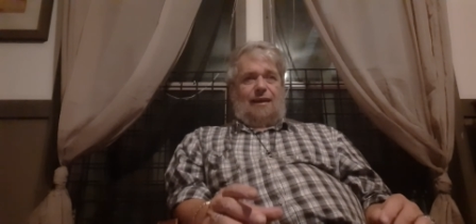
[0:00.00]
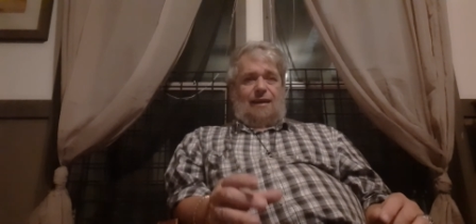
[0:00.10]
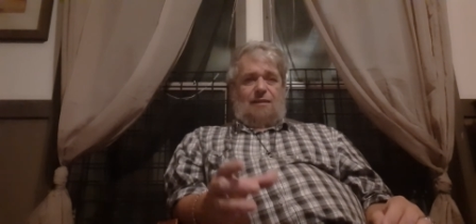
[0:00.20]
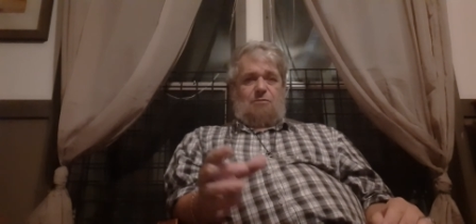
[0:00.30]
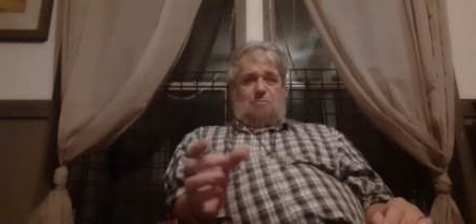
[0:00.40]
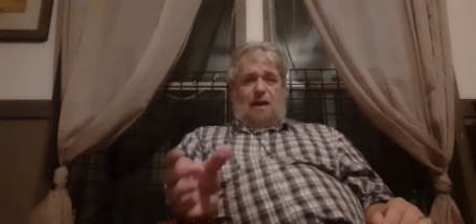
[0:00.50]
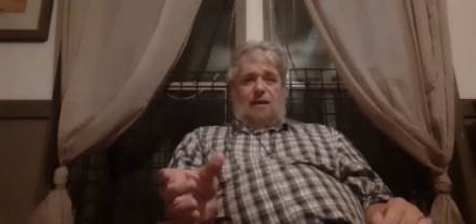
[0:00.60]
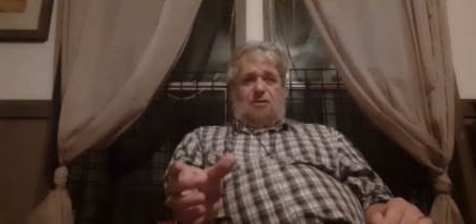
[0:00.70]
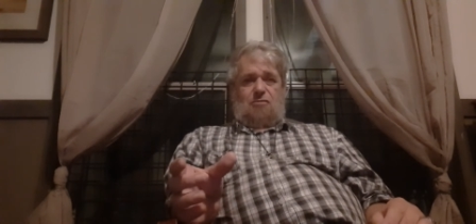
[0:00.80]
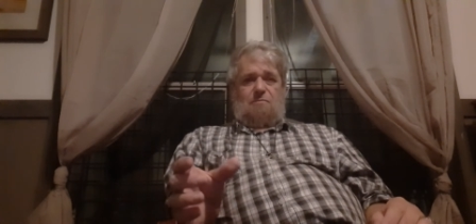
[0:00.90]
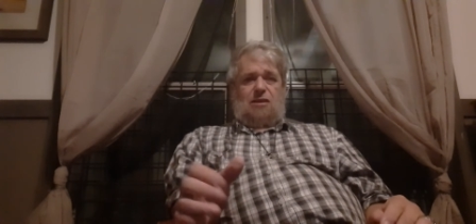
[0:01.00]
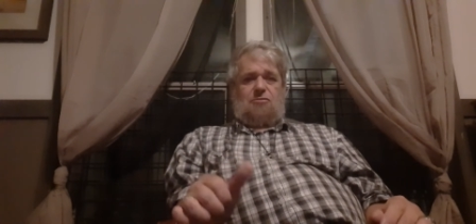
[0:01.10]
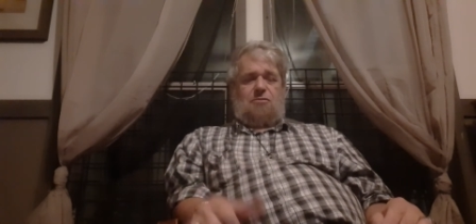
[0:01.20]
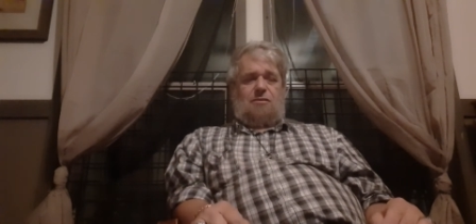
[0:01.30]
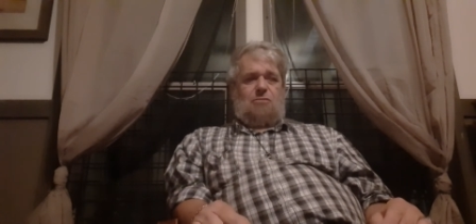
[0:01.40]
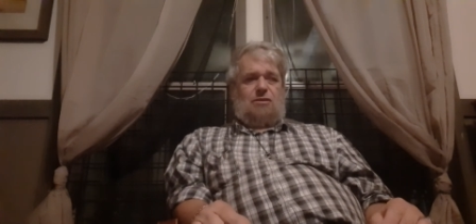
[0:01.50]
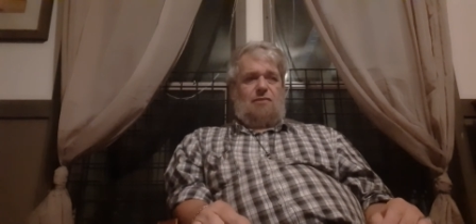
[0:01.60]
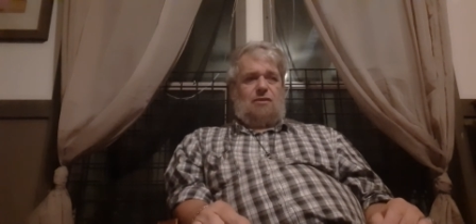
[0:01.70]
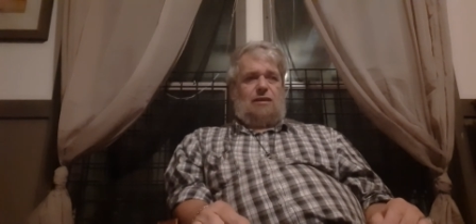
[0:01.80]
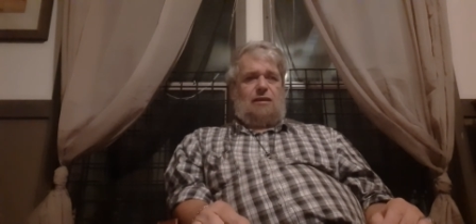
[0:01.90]
And it was package of mixture number
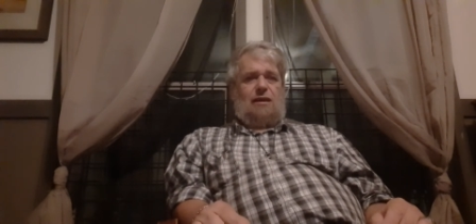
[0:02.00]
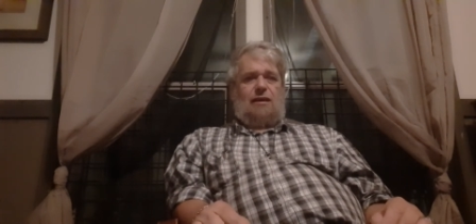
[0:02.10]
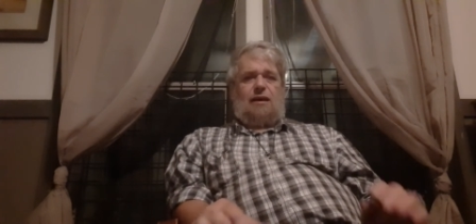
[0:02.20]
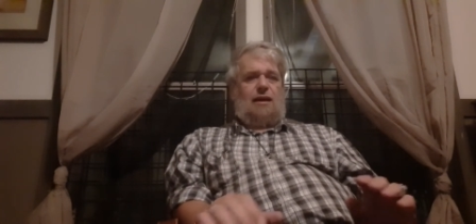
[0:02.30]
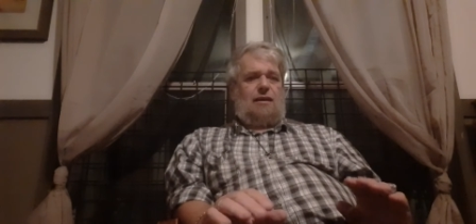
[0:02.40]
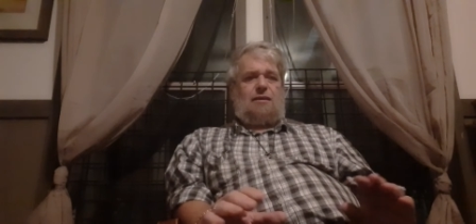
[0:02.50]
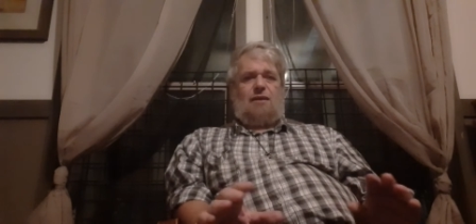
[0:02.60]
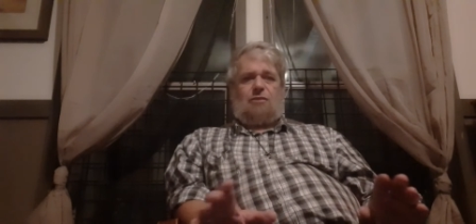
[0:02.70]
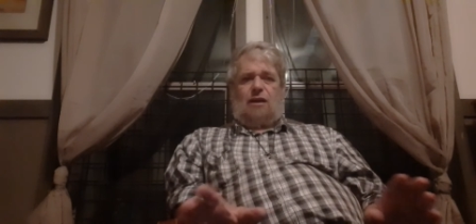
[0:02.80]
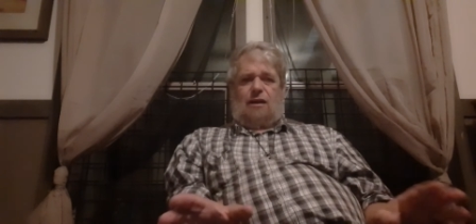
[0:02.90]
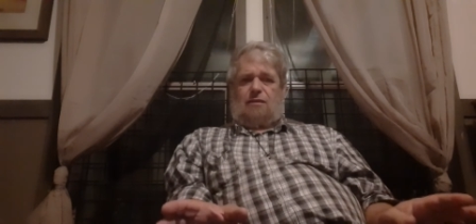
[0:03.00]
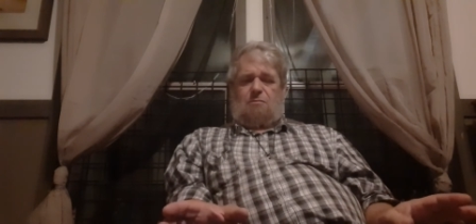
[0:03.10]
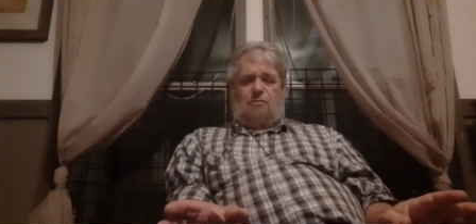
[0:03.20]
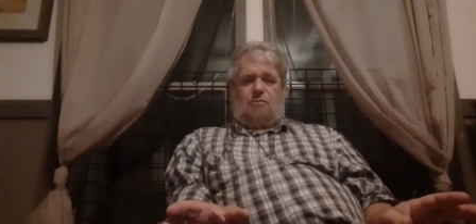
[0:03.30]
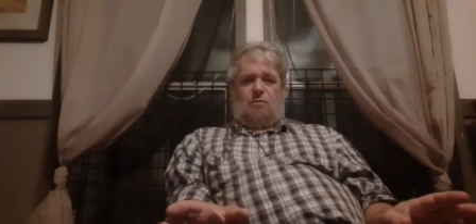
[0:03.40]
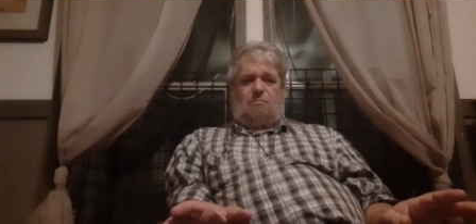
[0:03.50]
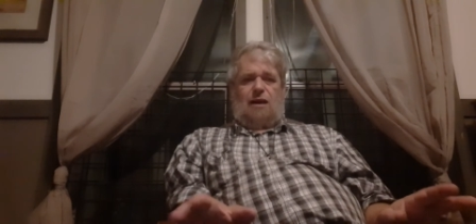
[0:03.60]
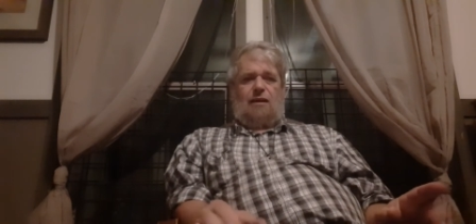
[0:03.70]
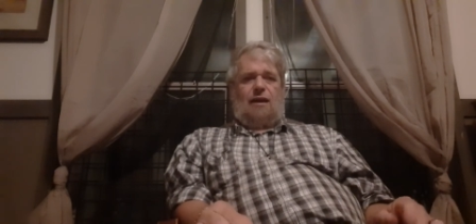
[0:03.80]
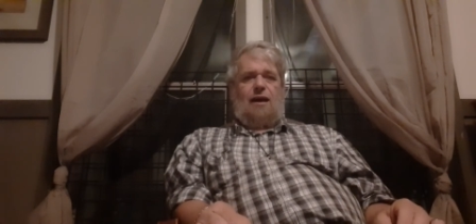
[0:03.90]
79. I had never had it before in
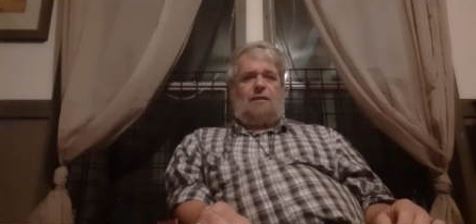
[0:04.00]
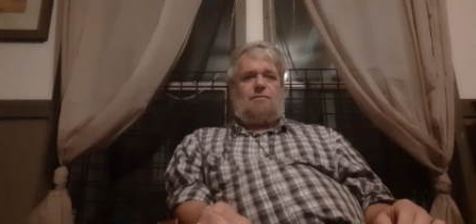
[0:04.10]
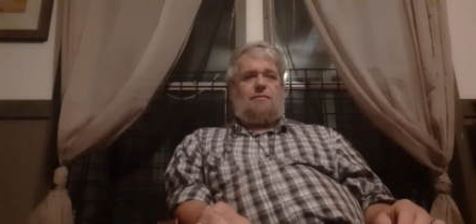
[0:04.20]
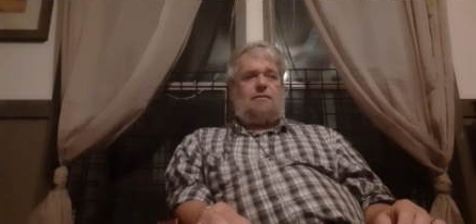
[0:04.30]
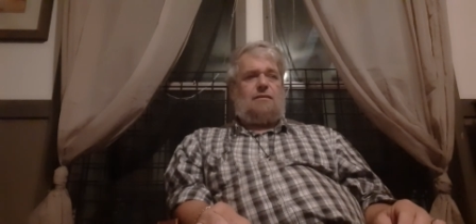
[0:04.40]
my life,